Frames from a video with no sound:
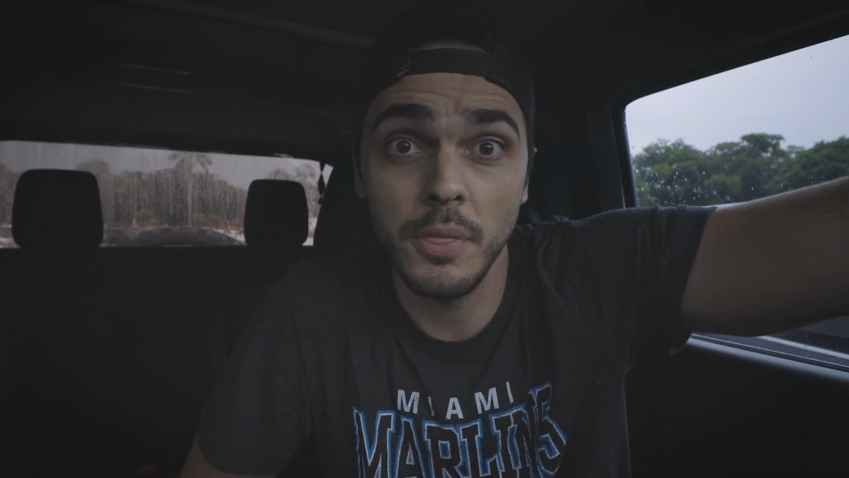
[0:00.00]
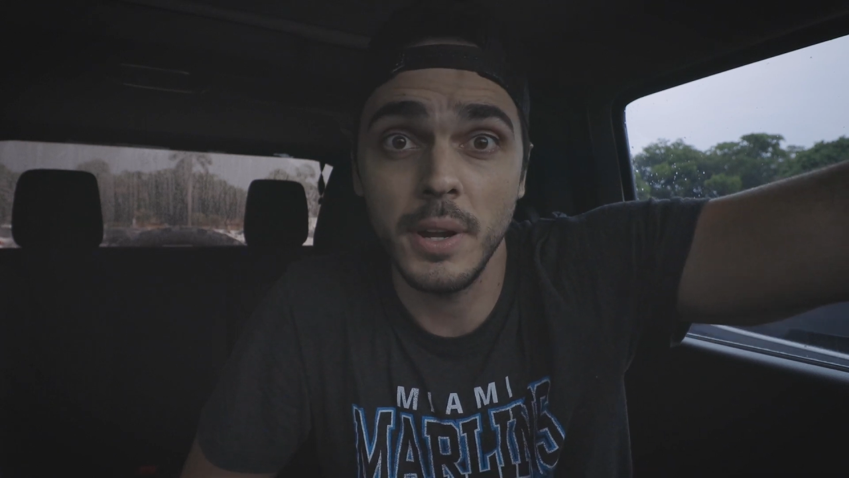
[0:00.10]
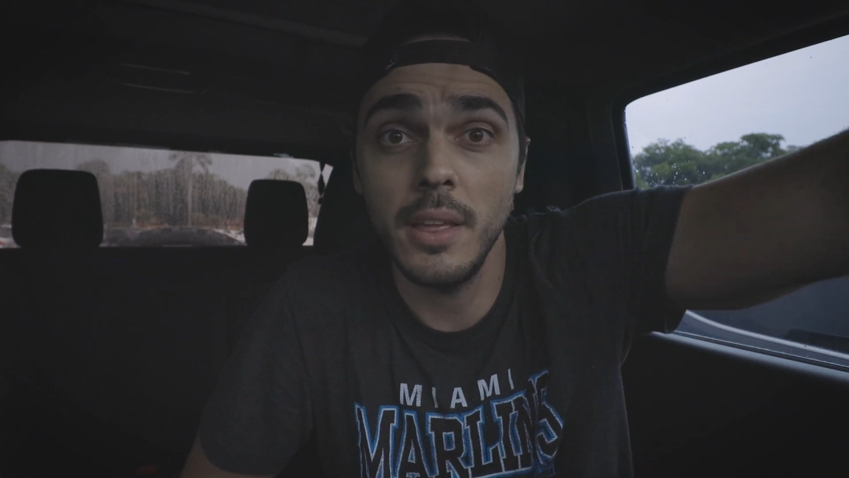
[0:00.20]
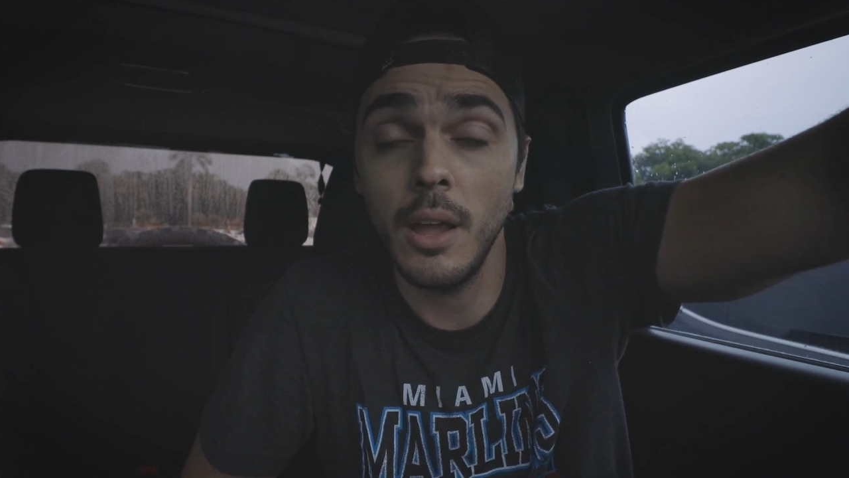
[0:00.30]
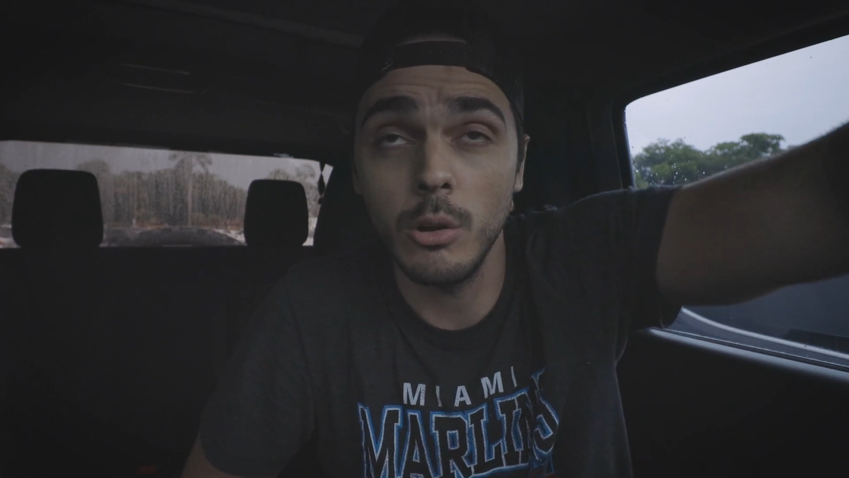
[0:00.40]

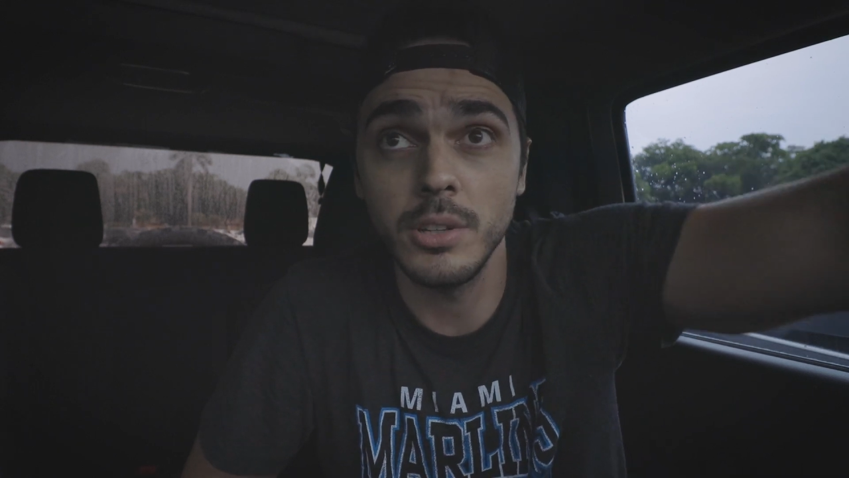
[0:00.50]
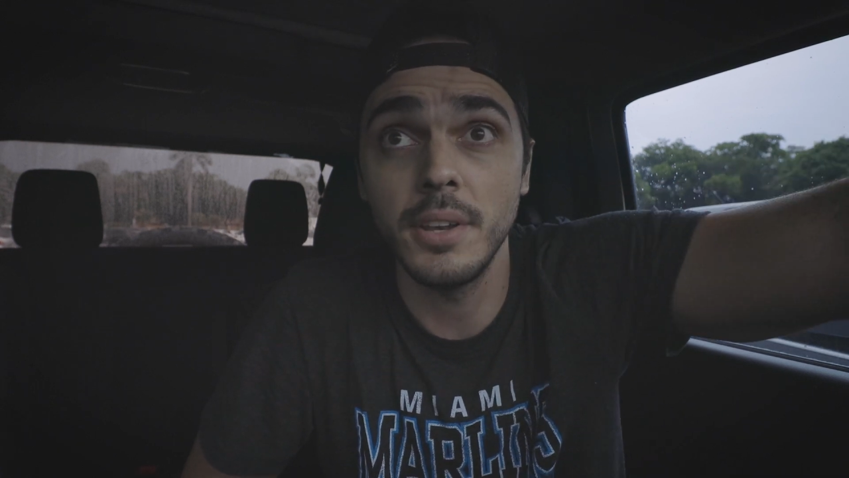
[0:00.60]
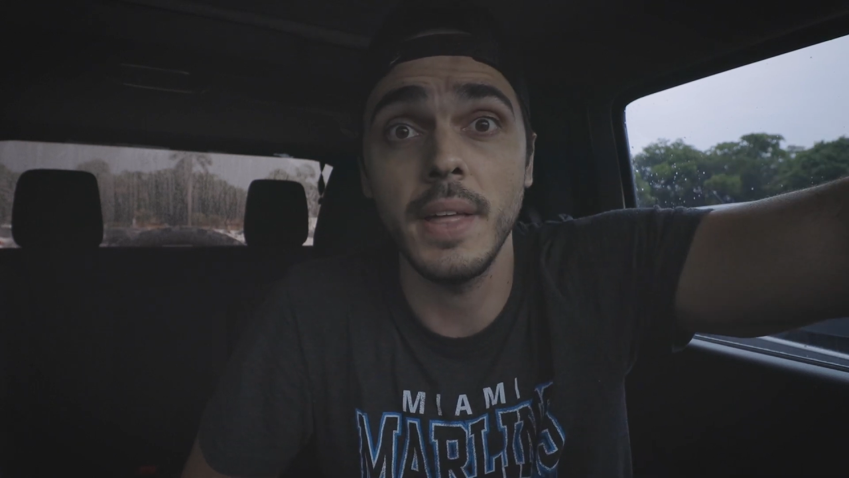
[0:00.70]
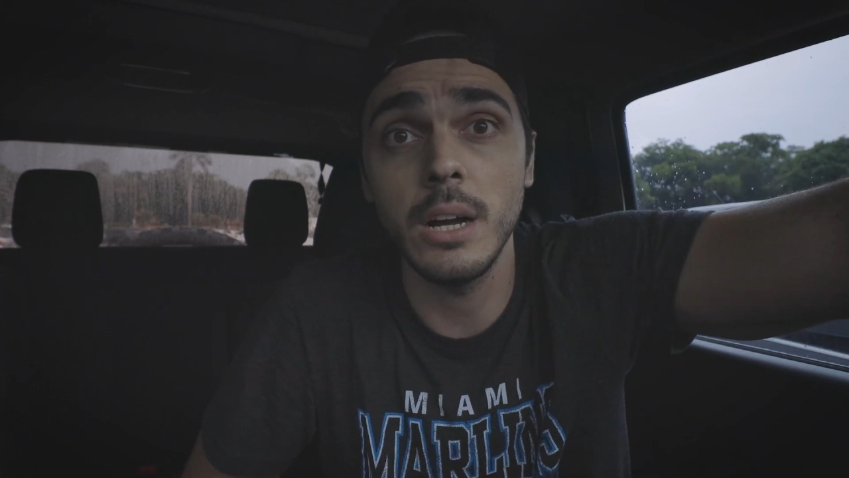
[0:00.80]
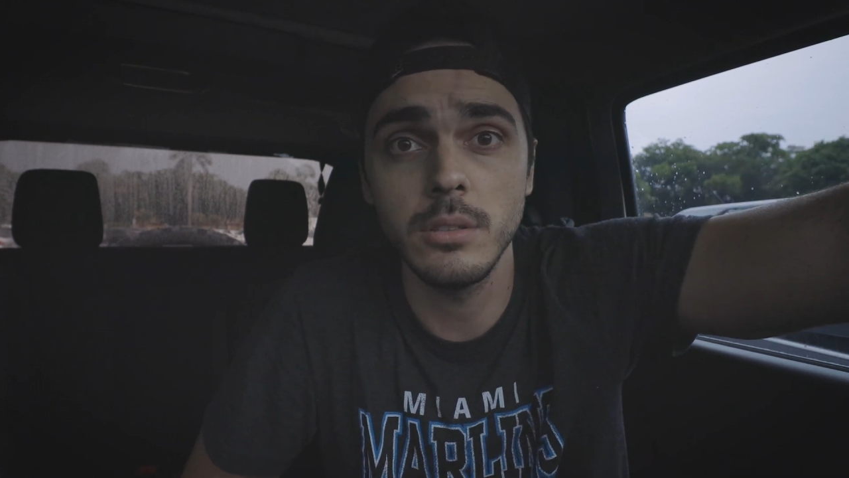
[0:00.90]

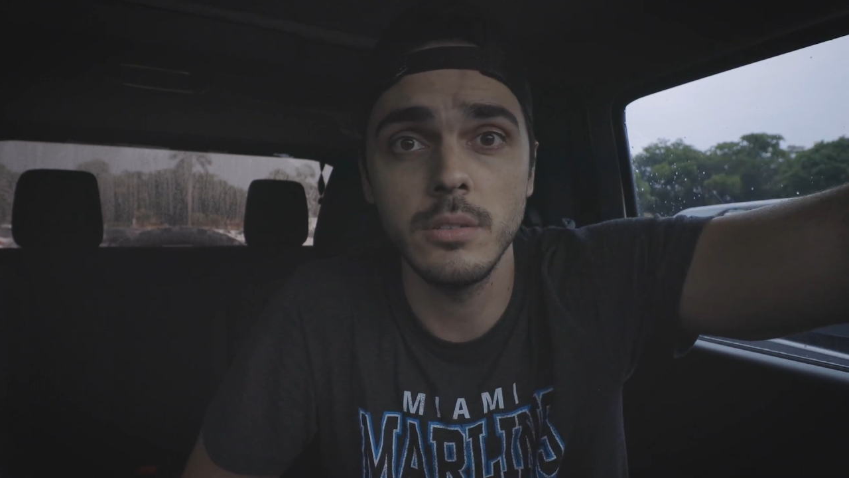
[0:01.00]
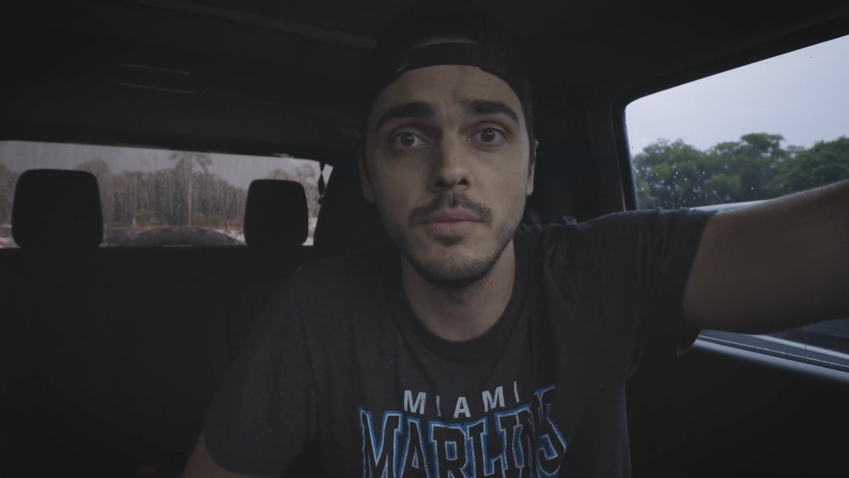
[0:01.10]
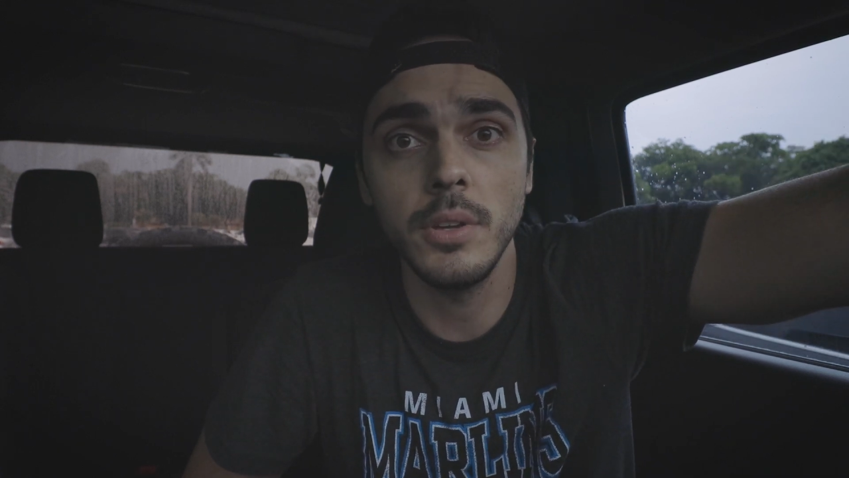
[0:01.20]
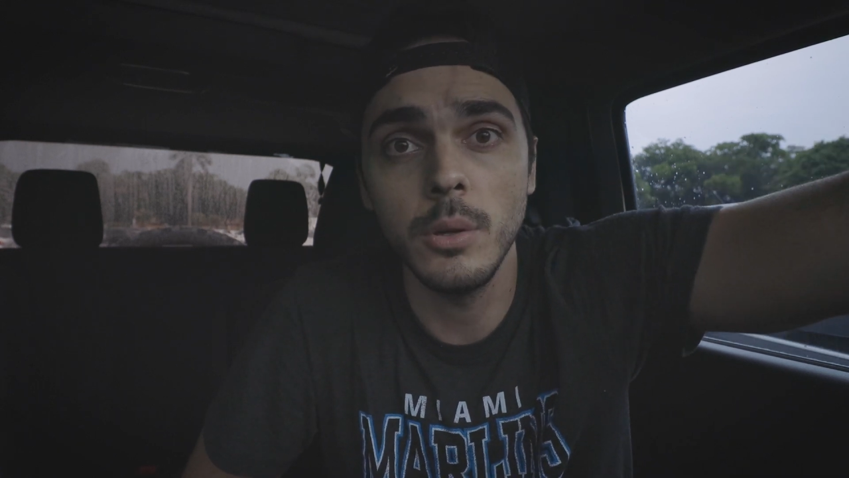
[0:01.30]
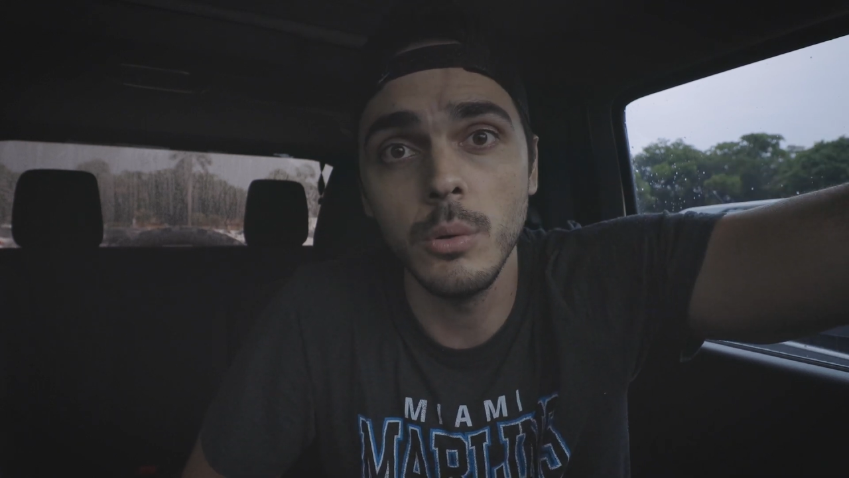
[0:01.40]

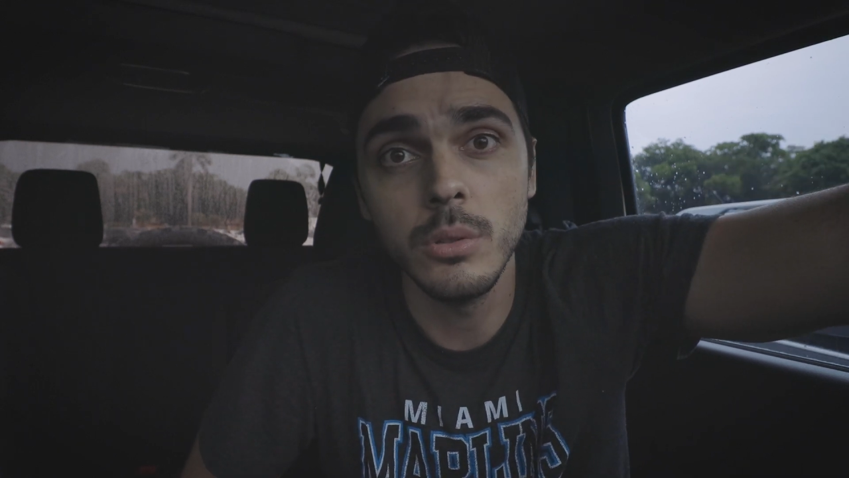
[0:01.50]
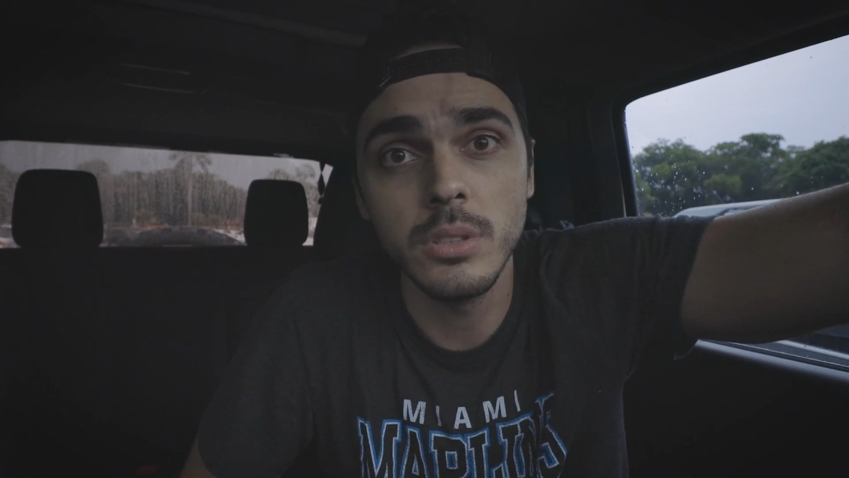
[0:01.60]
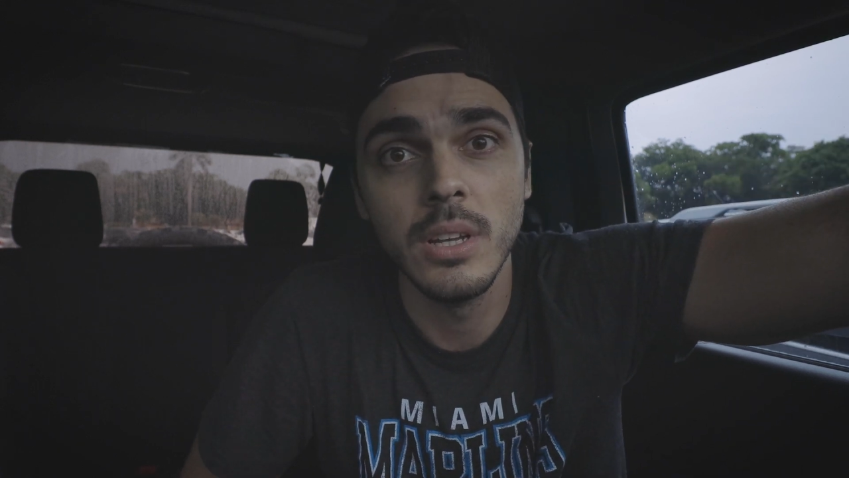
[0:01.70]
300,000 views.